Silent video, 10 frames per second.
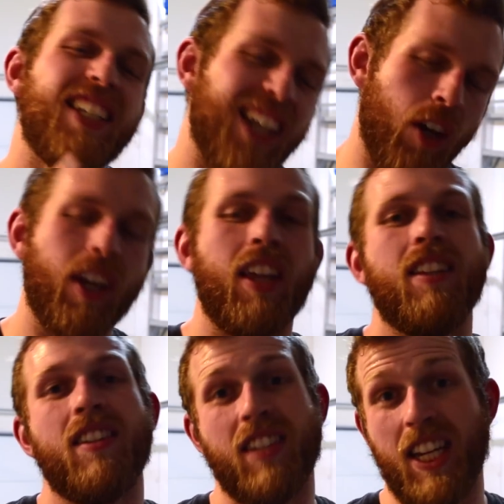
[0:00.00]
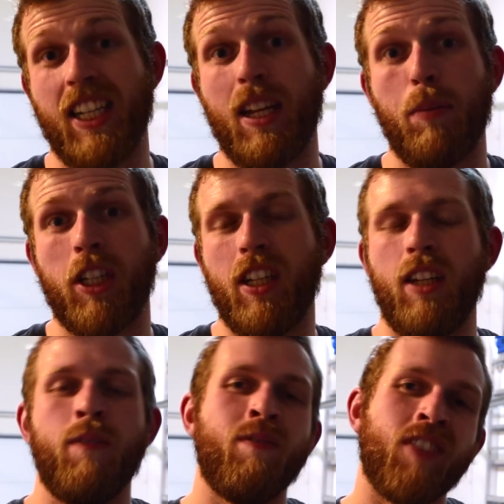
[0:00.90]
okay, this is getting gimmicky.
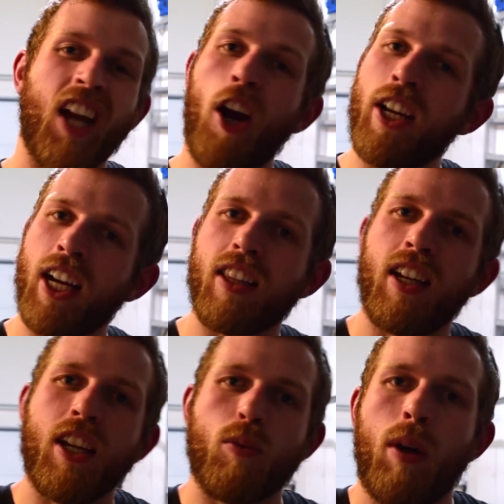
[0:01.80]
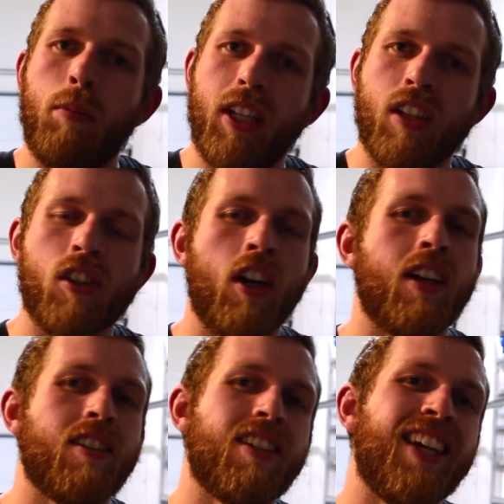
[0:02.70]
I already got the nice rumbly exhaust.